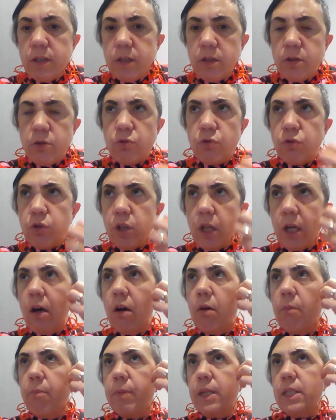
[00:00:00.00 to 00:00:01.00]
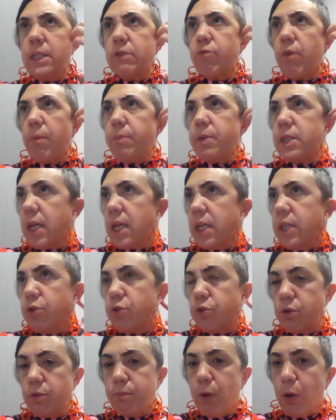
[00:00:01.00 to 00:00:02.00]
to the company's reputation
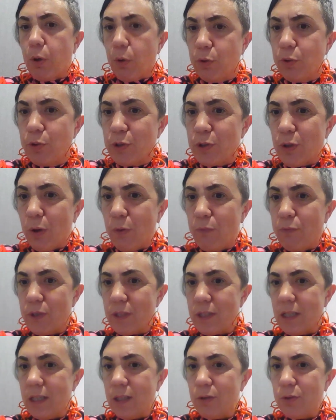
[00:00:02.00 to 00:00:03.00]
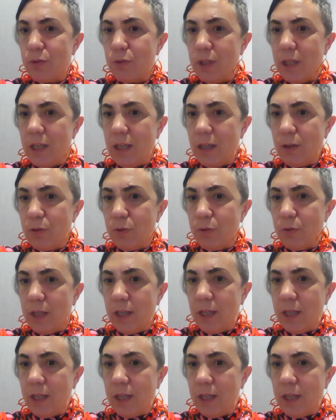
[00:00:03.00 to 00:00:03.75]
but also obviously to the